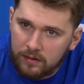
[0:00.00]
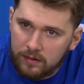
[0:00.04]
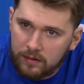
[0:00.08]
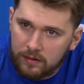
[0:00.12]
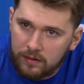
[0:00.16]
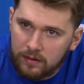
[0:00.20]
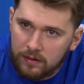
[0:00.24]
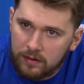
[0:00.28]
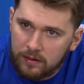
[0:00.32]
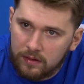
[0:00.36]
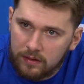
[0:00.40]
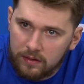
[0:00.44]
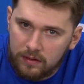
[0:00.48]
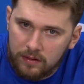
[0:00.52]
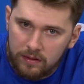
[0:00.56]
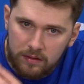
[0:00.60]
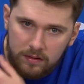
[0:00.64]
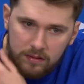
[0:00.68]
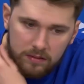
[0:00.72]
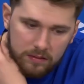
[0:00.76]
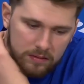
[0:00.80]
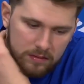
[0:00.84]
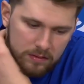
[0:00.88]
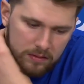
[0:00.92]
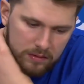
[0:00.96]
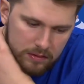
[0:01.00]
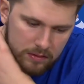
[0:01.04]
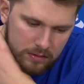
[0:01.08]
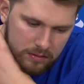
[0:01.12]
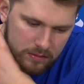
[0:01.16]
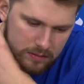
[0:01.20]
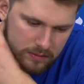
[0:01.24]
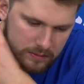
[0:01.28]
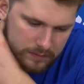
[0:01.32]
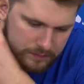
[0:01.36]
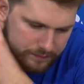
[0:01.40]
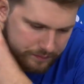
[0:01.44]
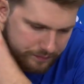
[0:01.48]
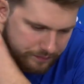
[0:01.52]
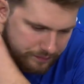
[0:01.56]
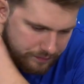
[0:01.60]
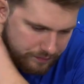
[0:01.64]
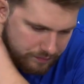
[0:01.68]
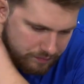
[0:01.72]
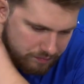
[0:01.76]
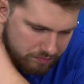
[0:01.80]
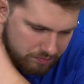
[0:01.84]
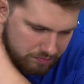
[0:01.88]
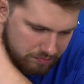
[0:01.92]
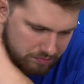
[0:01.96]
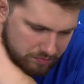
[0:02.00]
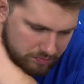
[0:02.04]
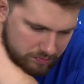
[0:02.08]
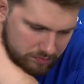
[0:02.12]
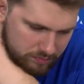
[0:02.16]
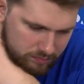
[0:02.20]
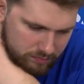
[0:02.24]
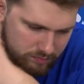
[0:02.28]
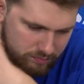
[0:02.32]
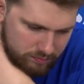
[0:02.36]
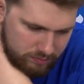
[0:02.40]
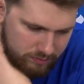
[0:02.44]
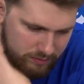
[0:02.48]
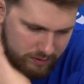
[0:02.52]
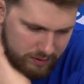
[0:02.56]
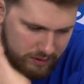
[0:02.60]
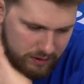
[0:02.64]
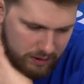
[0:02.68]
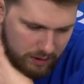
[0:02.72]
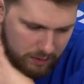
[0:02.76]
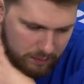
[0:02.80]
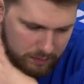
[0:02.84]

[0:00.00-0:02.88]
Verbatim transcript: has that been something that's pushed you?